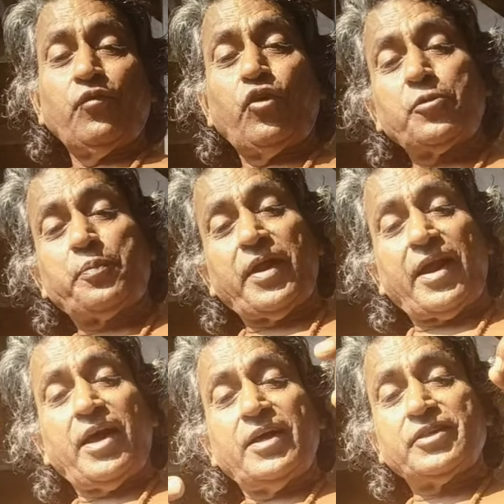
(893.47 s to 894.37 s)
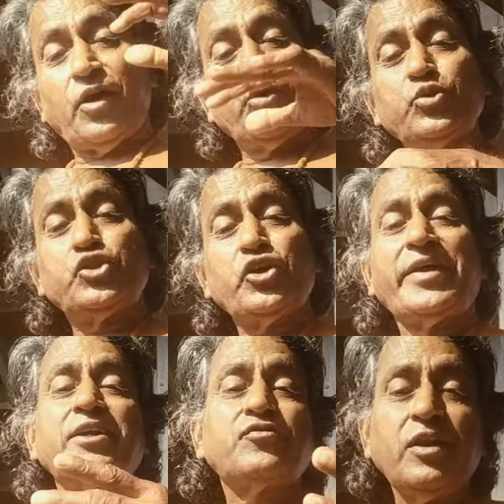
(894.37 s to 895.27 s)
what pranas, how to
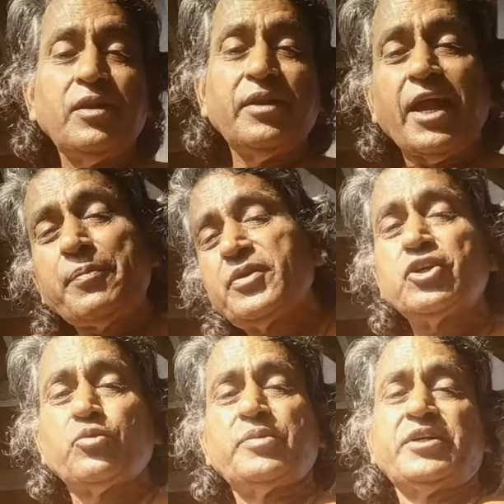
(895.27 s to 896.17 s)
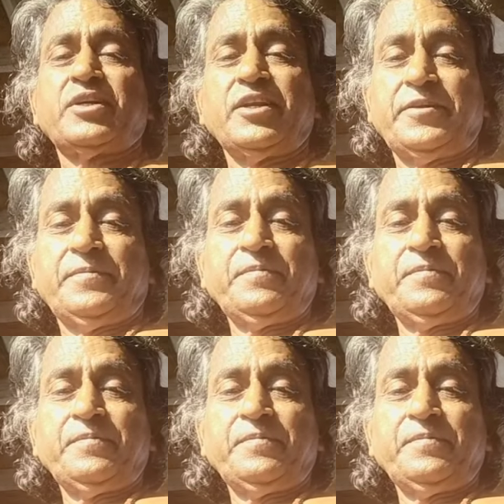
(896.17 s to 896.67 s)
join, it will happen automatically.